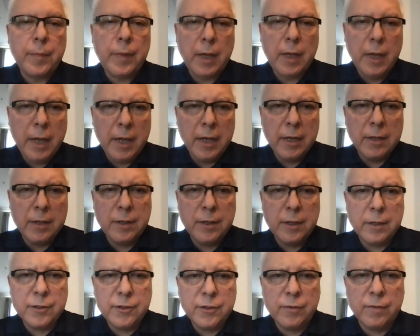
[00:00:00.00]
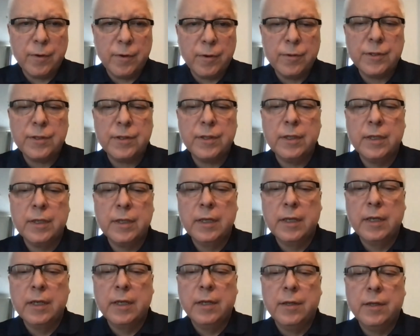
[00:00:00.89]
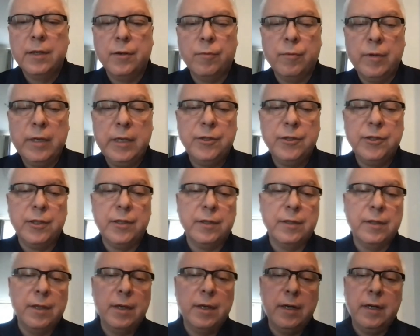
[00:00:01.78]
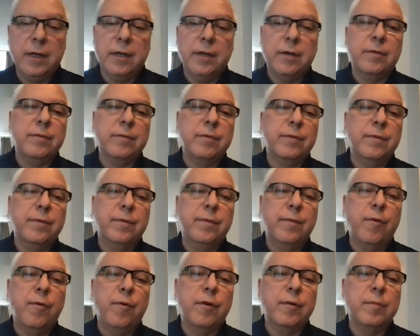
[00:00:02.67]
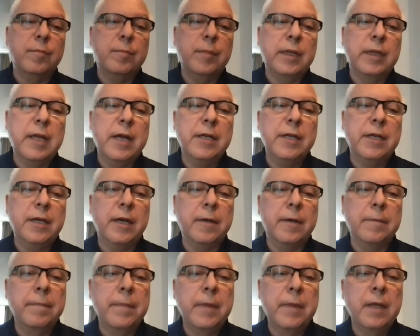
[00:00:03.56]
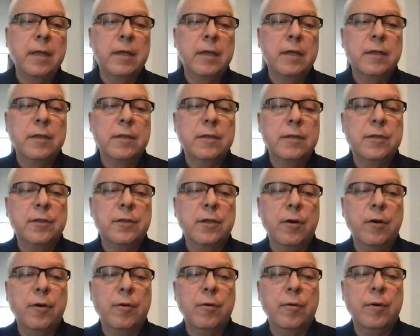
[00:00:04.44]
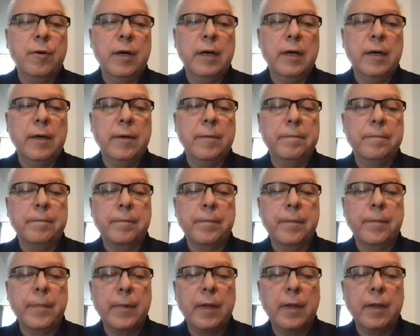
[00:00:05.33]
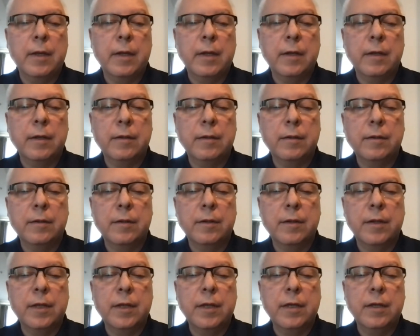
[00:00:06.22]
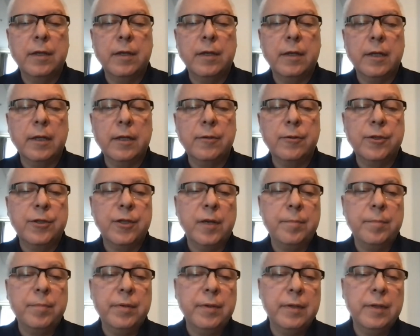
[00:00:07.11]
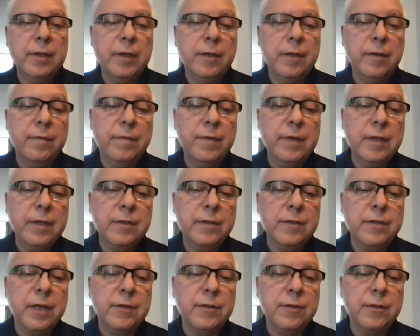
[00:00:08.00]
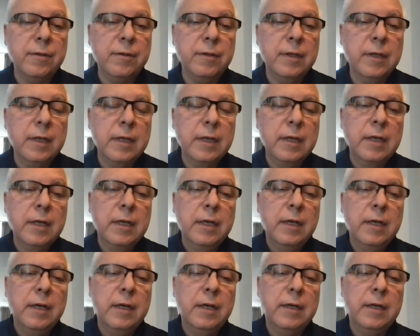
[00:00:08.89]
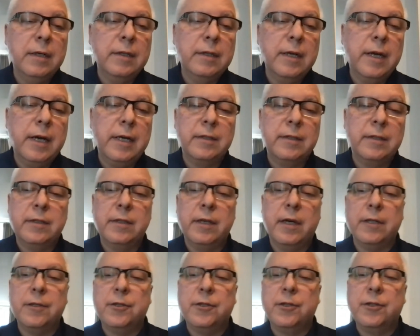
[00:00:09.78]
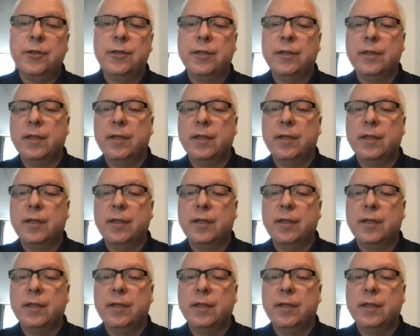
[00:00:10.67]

and traversed the region for millennia. So the leadership of the center got in touch